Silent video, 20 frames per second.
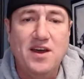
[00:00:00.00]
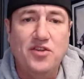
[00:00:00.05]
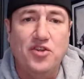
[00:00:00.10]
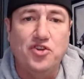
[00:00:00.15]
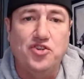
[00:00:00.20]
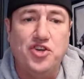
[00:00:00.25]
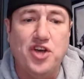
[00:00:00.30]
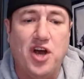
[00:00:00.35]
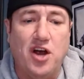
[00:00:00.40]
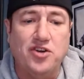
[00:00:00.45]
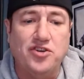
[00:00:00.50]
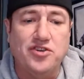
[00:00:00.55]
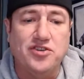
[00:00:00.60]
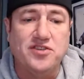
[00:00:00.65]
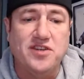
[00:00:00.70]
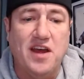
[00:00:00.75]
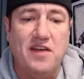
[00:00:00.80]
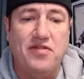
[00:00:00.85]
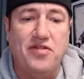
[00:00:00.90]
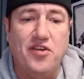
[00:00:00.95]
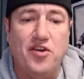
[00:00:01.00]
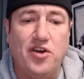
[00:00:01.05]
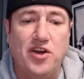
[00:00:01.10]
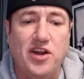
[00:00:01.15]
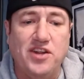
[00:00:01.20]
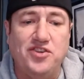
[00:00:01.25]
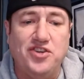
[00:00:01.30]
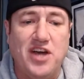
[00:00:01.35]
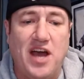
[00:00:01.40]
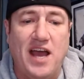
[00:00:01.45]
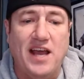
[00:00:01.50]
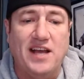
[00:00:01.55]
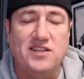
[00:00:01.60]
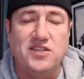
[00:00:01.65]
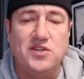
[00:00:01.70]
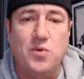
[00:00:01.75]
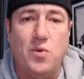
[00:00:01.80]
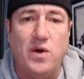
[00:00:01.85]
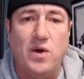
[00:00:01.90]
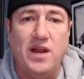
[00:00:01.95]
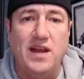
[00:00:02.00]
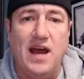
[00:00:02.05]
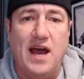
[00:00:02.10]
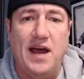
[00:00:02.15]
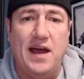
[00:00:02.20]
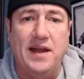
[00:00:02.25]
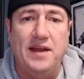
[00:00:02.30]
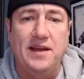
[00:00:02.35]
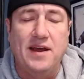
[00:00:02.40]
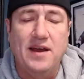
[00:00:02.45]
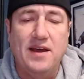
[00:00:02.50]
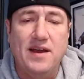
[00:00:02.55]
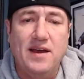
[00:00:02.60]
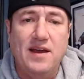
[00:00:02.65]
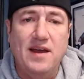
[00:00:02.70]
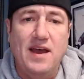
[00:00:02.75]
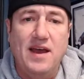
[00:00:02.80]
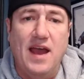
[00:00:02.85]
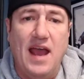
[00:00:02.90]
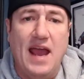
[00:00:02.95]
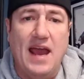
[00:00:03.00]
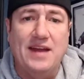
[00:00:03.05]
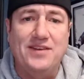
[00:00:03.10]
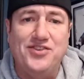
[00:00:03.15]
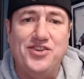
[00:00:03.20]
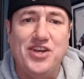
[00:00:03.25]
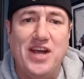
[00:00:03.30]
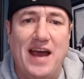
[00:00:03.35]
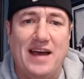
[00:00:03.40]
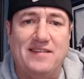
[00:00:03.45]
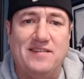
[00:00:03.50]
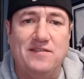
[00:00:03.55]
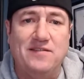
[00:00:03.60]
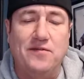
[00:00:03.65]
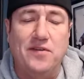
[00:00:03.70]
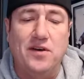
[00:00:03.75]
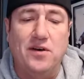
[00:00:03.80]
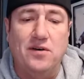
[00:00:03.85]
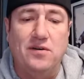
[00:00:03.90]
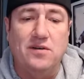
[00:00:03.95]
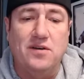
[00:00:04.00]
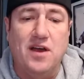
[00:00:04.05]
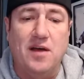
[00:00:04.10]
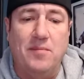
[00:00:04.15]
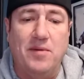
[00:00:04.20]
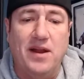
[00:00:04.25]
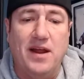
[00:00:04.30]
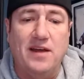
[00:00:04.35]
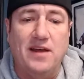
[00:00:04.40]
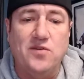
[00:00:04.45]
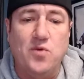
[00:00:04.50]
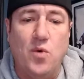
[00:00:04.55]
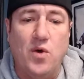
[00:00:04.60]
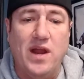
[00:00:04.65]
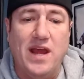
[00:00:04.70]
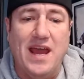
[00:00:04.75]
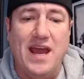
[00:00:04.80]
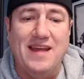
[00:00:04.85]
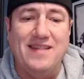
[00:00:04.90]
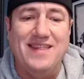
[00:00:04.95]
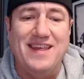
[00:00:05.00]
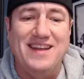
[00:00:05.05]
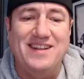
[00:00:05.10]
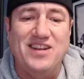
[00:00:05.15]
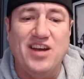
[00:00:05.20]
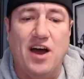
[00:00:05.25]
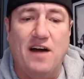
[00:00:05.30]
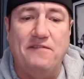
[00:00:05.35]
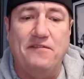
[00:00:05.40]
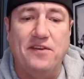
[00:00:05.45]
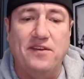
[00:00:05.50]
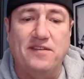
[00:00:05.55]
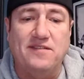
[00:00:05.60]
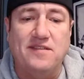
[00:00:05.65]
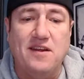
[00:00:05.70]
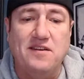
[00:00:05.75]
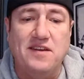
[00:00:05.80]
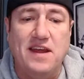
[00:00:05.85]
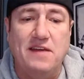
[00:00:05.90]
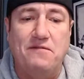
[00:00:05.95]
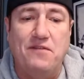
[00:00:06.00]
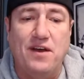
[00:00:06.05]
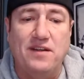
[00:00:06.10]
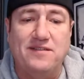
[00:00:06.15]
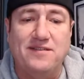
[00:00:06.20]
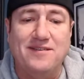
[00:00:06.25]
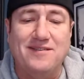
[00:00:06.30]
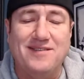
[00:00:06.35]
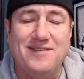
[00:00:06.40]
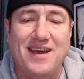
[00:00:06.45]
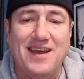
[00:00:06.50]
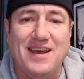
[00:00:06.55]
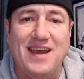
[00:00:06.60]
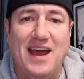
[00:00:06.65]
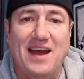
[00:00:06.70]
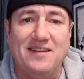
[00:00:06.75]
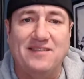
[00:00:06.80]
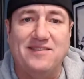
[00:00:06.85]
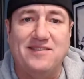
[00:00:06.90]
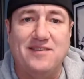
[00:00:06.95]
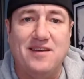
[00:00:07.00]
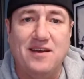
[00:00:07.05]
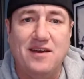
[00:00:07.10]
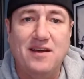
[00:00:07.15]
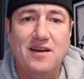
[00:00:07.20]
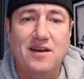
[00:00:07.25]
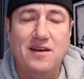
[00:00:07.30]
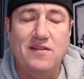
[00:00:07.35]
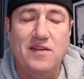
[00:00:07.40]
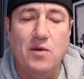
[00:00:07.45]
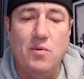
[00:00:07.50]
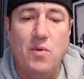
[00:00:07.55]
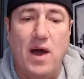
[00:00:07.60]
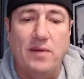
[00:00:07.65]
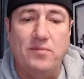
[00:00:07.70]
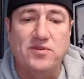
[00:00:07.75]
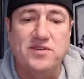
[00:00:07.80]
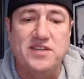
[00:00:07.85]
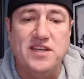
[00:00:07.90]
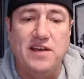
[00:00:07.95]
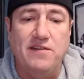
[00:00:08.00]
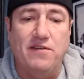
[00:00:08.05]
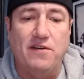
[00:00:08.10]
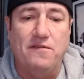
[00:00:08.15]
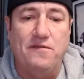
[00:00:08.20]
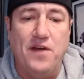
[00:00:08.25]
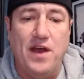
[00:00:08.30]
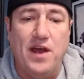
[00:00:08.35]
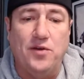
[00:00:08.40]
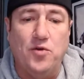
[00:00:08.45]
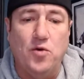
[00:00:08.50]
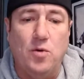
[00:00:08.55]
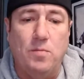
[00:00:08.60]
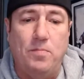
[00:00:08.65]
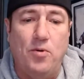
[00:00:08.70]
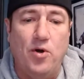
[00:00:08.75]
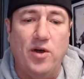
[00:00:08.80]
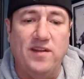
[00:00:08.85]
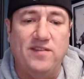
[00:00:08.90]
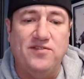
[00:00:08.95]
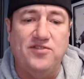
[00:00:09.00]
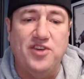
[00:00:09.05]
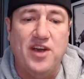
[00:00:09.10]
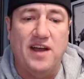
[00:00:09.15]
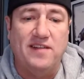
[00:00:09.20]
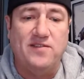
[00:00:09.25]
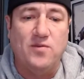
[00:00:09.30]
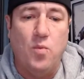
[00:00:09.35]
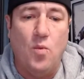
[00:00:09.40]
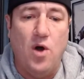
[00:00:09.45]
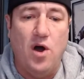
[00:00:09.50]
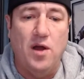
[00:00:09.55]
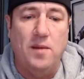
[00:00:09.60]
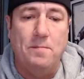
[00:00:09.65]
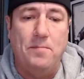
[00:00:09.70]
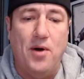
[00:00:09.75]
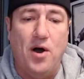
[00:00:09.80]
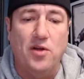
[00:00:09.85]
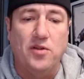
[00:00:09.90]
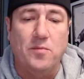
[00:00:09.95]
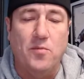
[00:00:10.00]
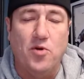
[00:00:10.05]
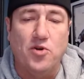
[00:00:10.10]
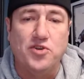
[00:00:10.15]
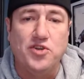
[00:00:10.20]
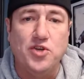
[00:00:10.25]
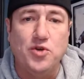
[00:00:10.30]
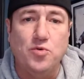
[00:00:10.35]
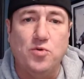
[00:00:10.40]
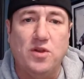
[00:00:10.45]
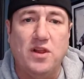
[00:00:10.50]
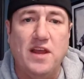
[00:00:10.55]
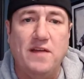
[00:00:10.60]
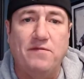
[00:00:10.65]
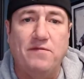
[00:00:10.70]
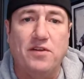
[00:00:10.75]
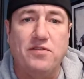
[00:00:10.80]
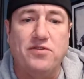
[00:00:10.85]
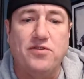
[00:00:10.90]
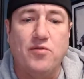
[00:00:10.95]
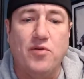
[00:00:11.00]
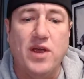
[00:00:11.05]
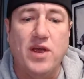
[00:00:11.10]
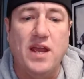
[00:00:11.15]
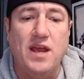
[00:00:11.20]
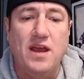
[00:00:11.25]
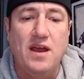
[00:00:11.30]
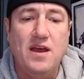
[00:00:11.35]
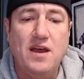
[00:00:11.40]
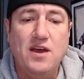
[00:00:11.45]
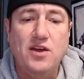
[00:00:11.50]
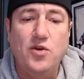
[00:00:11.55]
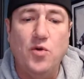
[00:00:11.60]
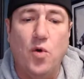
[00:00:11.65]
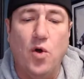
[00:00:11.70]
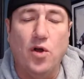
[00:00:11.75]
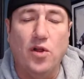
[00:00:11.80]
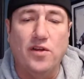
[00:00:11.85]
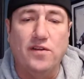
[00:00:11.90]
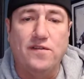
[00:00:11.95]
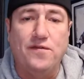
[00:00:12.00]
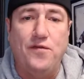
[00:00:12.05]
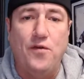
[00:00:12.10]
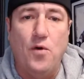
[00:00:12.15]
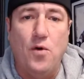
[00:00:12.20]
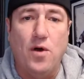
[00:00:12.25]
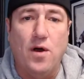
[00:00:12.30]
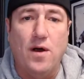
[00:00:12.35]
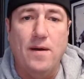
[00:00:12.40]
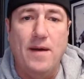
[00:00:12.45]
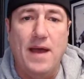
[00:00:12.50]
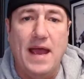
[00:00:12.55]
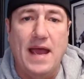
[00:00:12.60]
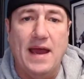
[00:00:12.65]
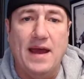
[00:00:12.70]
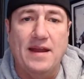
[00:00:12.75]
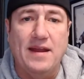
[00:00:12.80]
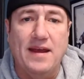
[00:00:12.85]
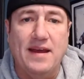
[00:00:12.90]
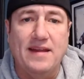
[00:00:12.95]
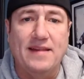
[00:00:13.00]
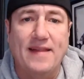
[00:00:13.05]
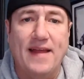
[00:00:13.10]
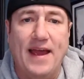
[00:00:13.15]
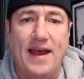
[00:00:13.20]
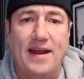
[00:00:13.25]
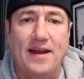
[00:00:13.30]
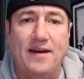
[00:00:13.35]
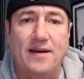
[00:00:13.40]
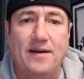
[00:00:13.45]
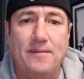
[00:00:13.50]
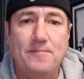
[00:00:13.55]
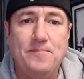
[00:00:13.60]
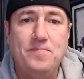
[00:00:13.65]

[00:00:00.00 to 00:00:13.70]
The Chargers at 30. Giants, 29. And Jacksonville coming at 28. The toughest defenses against the wide receiver, FanDuel points. Jets, 1. Baltimore, 2. Cleveland, 3. New Orleans 4, and Atlanta